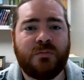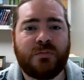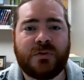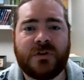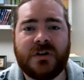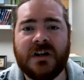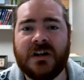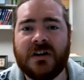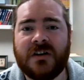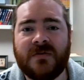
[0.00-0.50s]

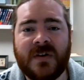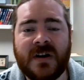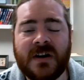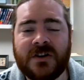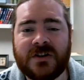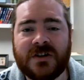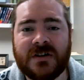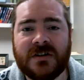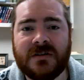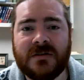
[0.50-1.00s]

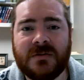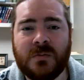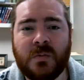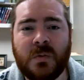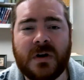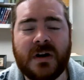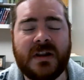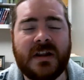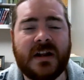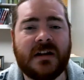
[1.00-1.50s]
pre-intervention?
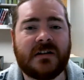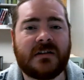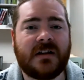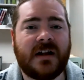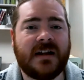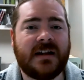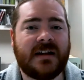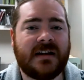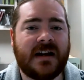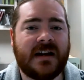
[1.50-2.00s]
What did they look
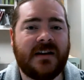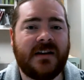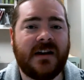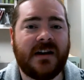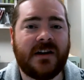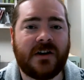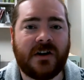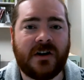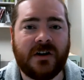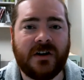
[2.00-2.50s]
like kind of
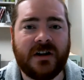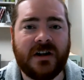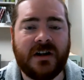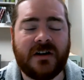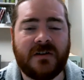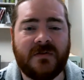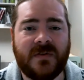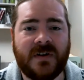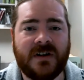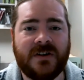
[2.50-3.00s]
in early
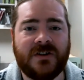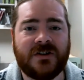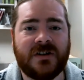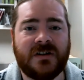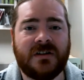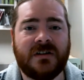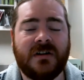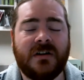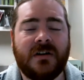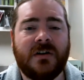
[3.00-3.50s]

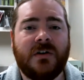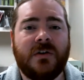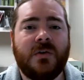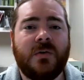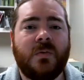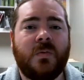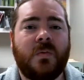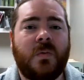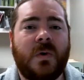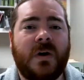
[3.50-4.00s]
intervention?
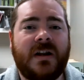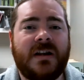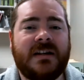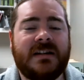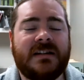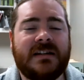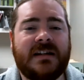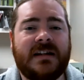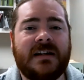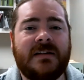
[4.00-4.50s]
What
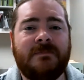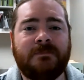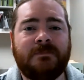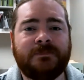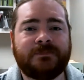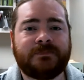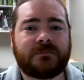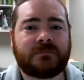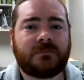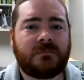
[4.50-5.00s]
did
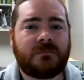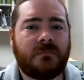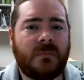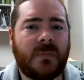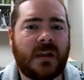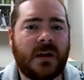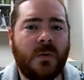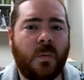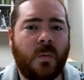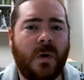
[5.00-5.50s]

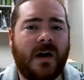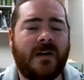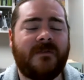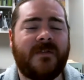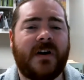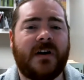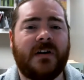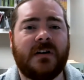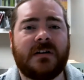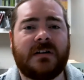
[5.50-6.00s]

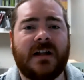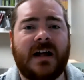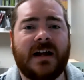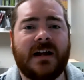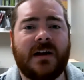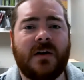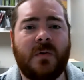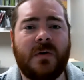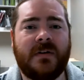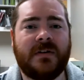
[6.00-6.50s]
welfare look
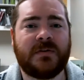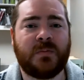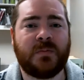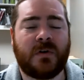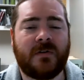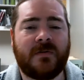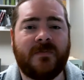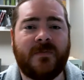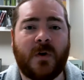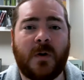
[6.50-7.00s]
like when it was
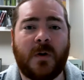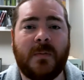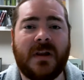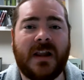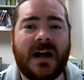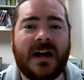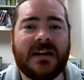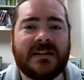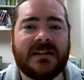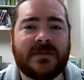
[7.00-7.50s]
more
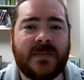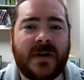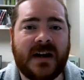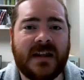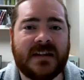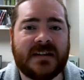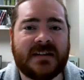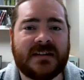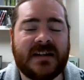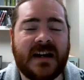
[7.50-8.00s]
formalized by
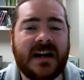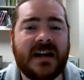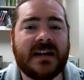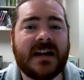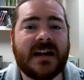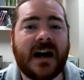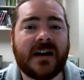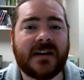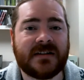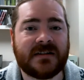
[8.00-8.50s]
the state, and
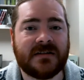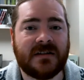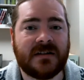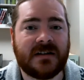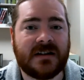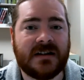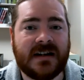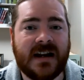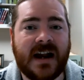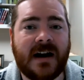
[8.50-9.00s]
how does it
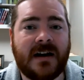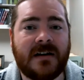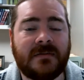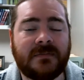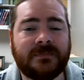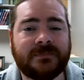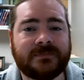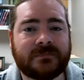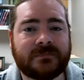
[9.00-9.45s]
look now?